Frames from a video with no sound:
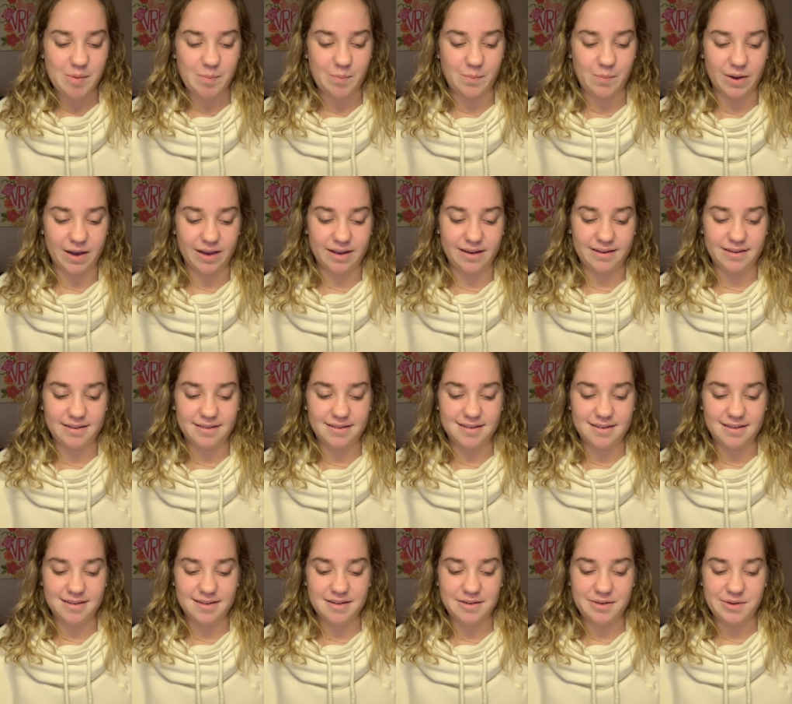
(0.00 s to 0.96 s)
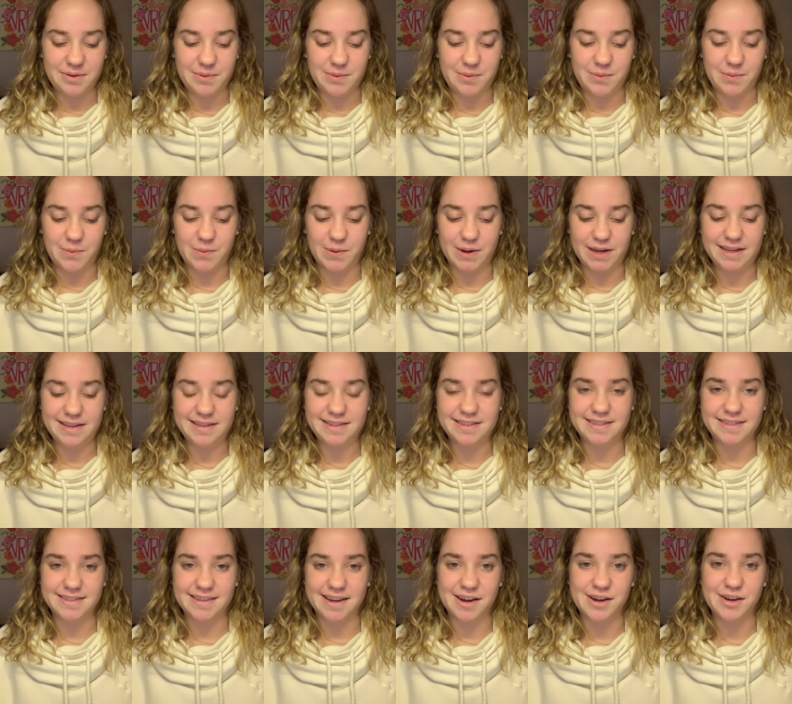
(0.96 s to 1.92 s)
But we
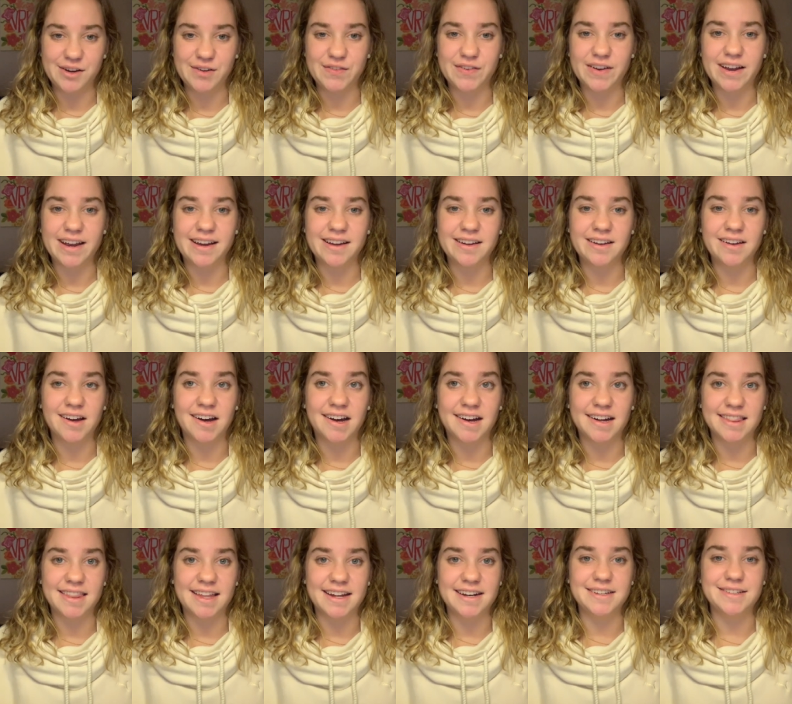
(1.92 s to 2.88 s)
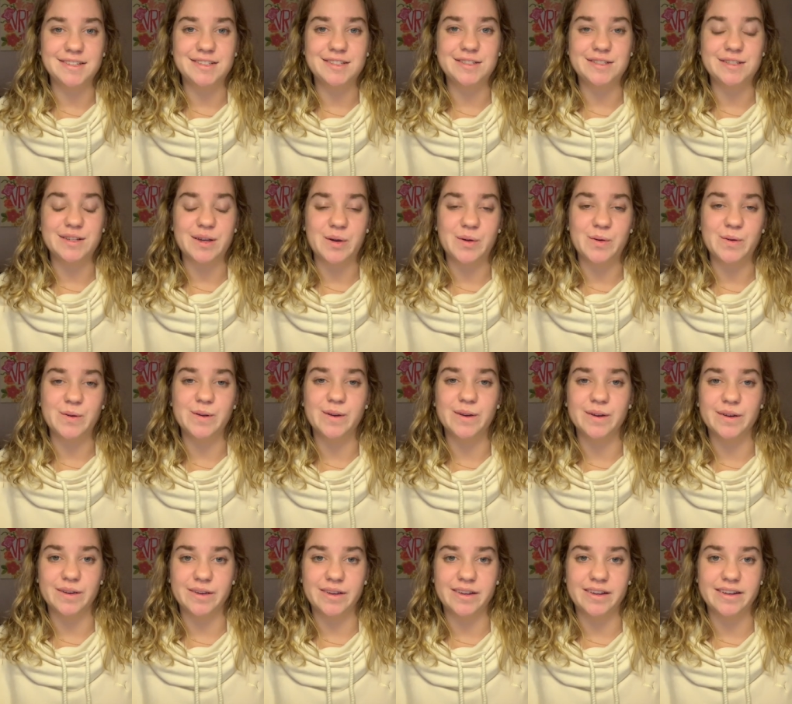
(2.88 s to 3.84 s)
serve a God that is so
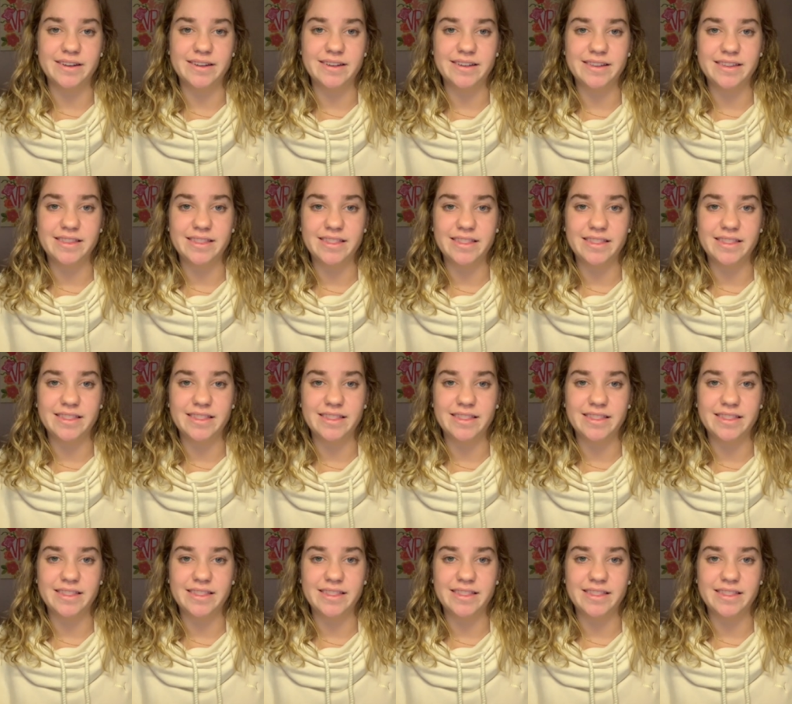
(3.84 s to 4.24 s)
good